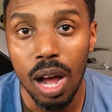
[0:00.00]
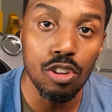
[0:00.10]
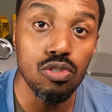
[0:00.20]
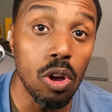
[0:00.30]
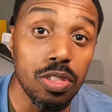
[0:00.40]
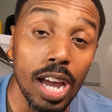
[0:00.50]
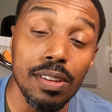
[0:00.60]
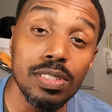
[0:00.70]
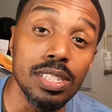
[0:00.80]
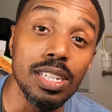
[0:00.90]
The growth
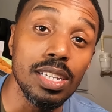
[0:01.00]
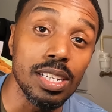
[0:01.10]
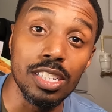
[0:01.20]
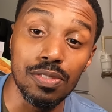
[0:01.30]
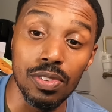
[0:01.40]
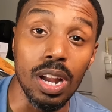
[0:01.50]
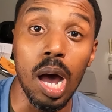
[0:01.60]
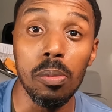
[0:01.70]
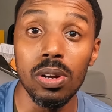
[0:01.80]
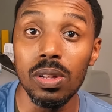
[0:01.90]
I've seen is
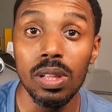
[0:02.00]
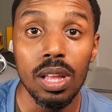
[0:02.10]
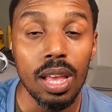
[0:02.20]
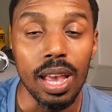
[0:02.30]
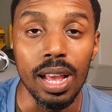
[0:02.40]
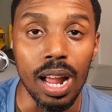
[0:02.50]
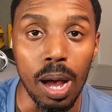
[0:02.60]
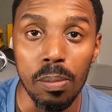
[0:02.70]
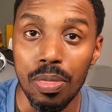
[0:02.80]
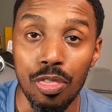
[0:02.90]
phenomenal, and
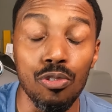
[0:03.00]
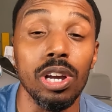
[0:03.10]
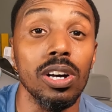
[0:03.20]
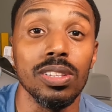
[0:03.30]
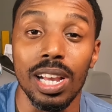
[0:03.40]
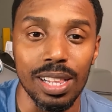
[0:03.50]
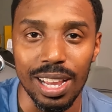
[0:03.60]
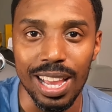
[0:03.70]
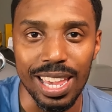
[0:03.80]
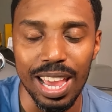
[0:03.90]
I'm thrilled.
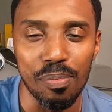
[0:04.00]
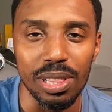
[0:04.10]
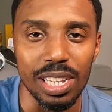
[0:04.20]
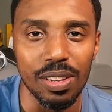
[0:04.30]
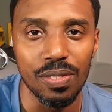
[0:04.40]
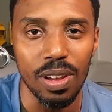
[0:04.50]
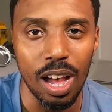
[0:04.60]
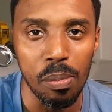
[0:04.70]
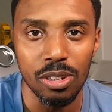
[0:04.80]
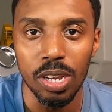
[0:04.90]
I can't believe
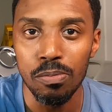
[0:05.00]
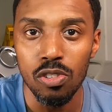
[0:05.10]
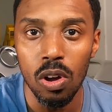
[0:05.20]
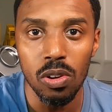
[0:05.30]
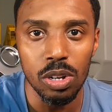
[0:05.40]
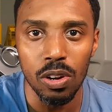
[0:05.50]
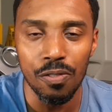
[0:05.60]
how much I'm growing.